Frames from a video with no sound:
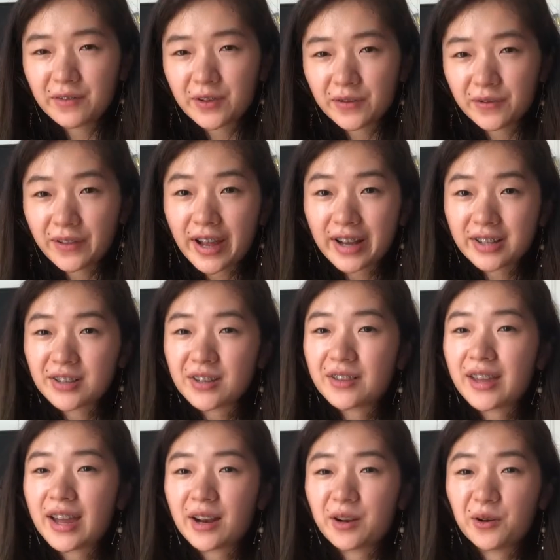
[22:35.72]
reflect
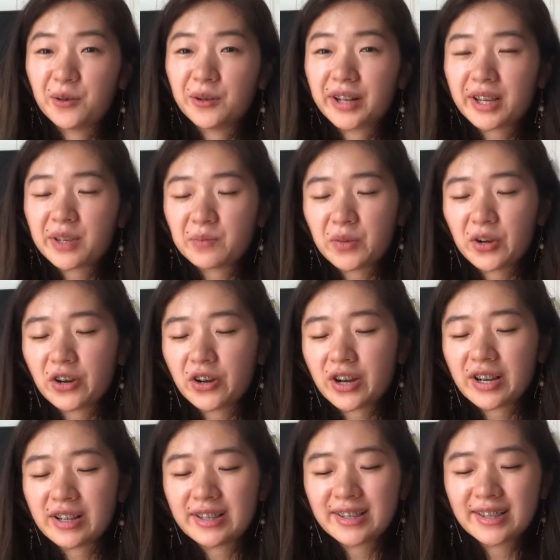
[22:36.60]
on that whole
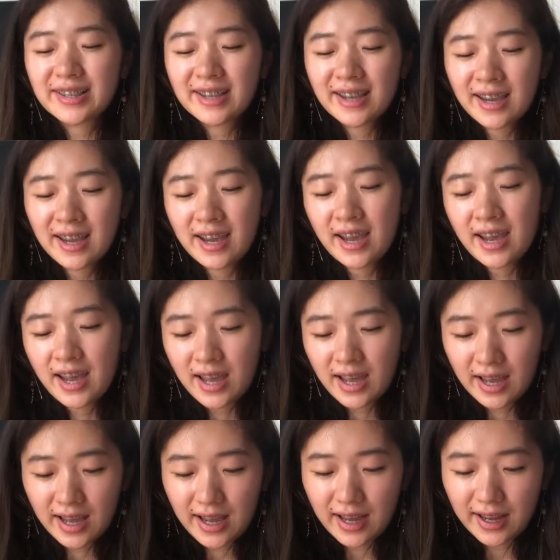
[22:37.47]
experience.
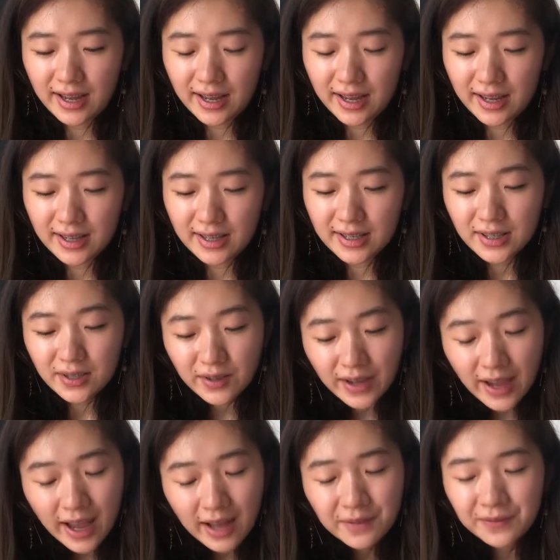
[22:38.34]
So
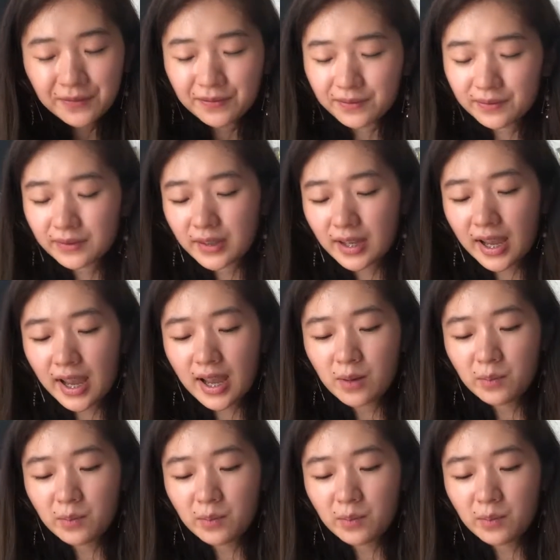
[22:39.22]
yeah,